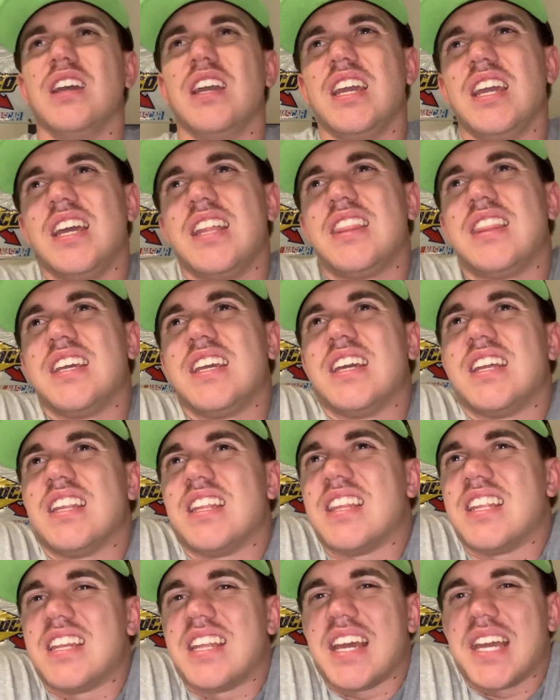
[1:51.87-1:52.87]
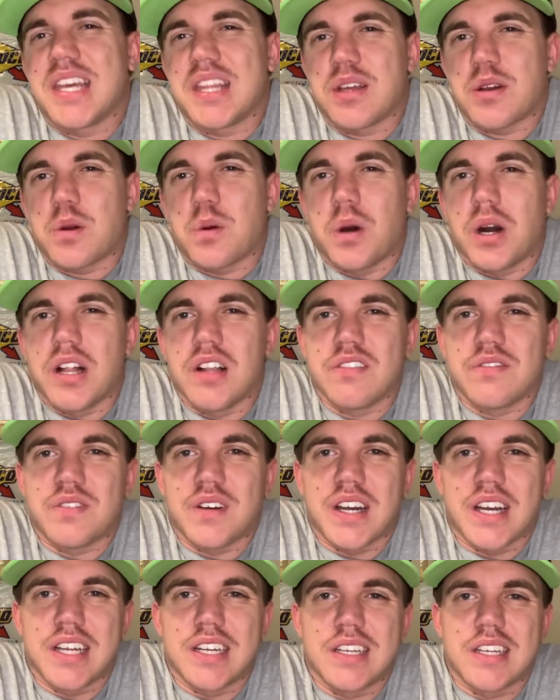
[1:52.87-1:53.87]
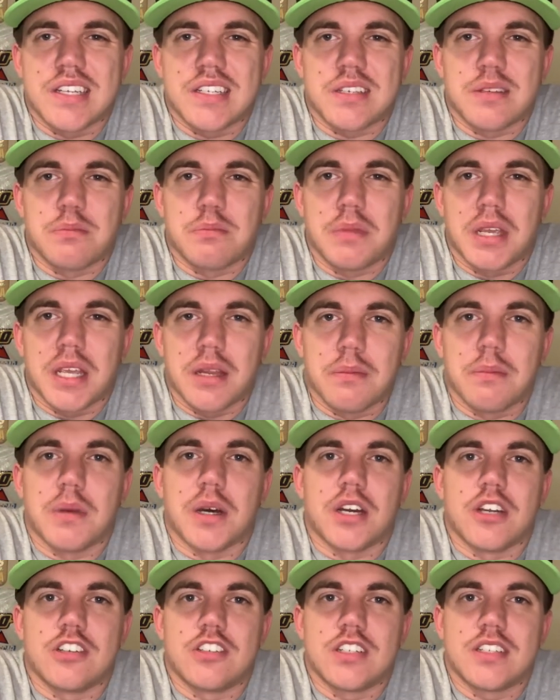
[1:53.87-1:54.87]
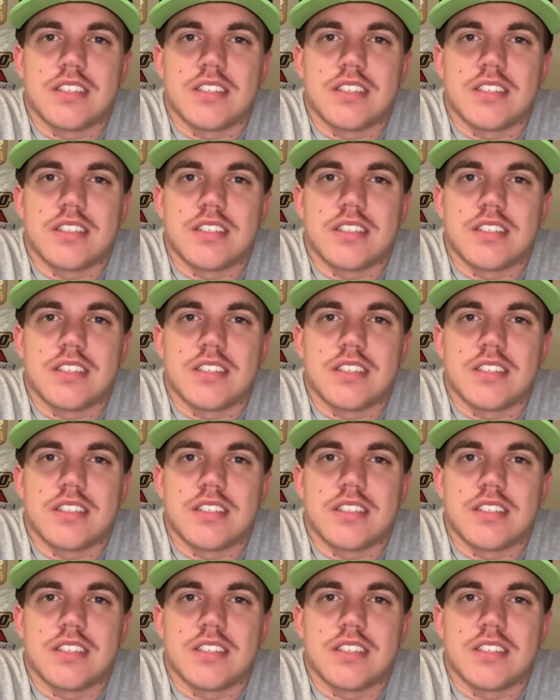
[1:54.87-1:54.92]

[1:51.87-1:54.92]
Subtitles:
at the end of the day, the qualifying doesn't mean much.